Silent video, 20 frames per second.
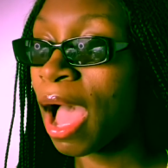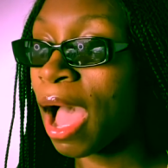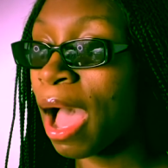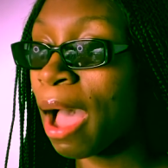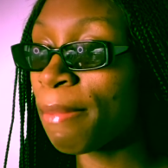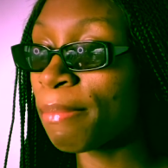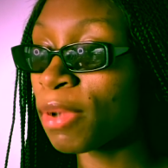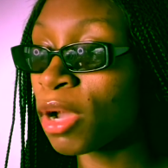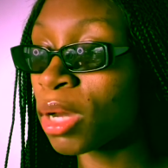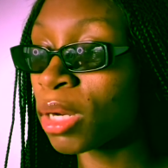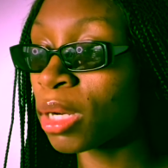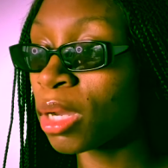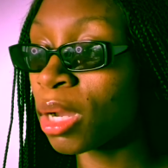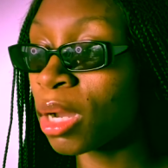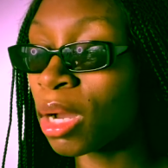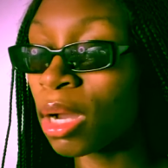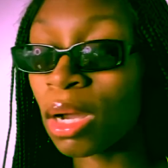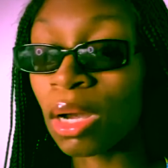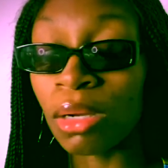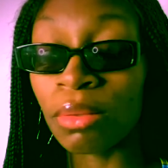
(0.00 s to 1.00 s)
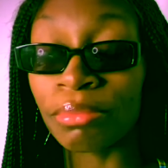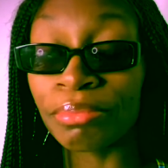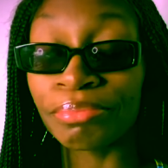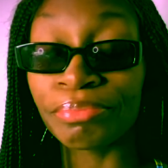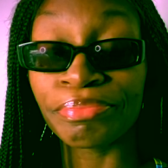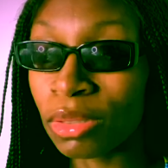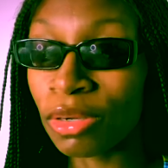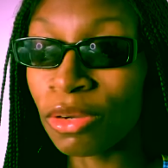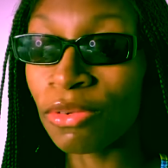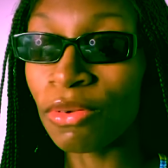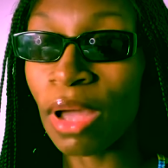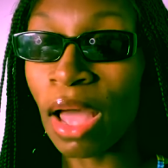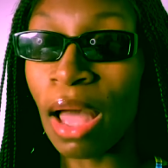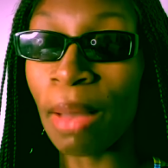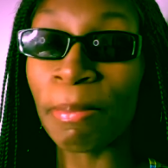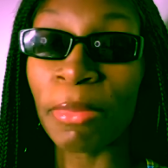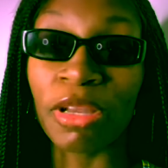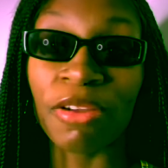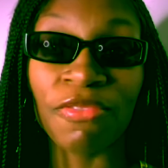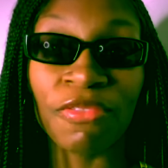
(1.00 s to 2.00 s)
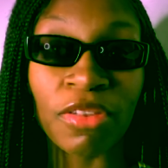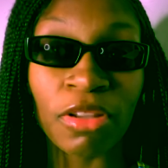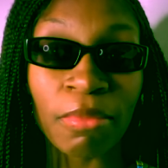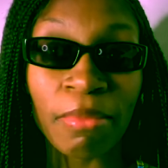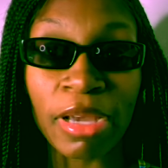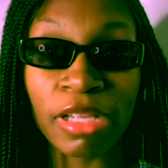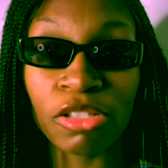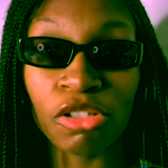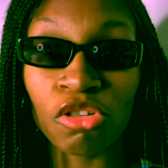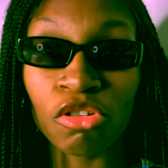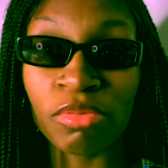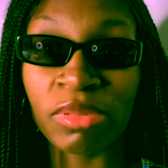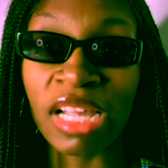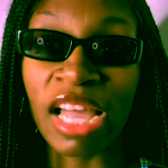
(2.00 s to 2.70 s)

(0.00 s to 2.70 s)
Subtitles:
I'm gonna fill up my tubes.